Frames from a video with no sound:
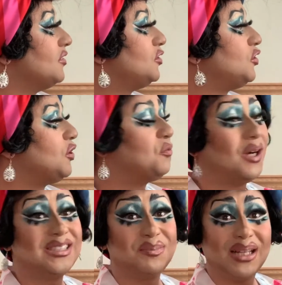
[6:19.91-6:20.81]
"Do you
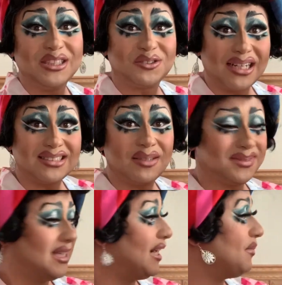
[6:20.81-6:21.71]
want to play dress up?"
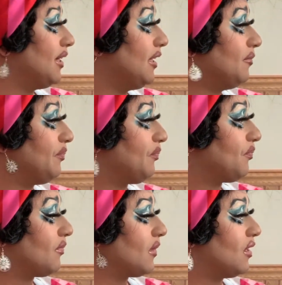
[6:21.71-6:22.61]
said Emily.
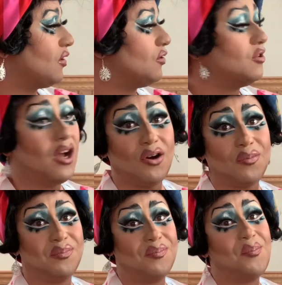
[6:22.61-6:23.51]
"No,
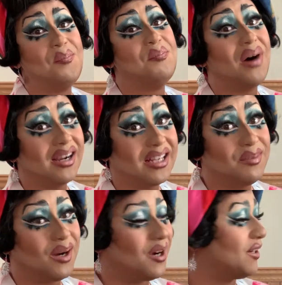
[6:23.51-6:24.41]
monkey
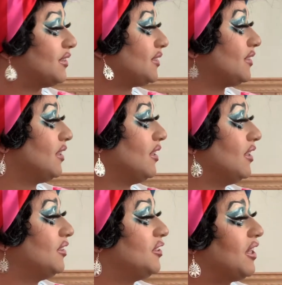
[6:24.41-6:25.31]
bars."
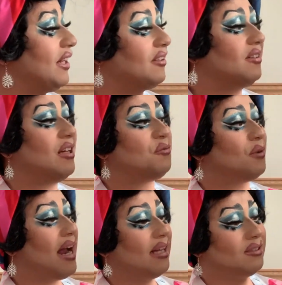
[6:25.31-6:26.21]
Together they
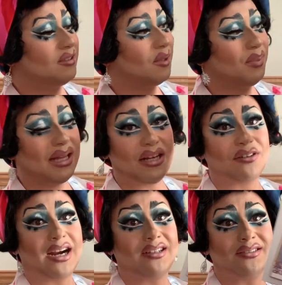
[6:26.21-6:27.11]
ran to the
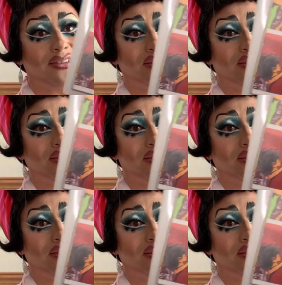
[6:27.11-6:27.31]
playground.